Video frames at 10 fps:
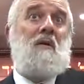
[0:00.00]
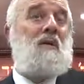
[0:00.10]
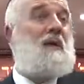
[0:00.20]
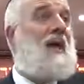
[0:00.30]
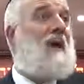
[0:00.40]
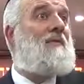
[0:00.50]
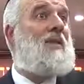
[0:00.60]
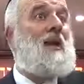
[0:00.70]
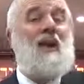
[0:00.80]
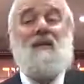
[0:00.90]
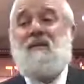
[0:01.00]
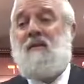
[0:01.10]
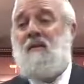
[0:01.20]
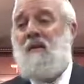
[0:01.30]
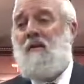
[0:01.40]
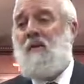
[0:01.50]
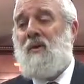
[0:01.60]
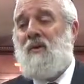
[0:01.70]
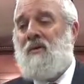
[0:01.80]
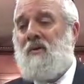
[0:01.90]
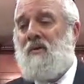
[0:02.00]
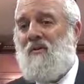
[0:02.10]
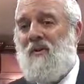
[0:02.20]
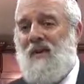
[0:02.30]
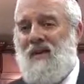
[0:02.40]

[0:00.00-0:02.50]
I didn't have any light. I mean, no.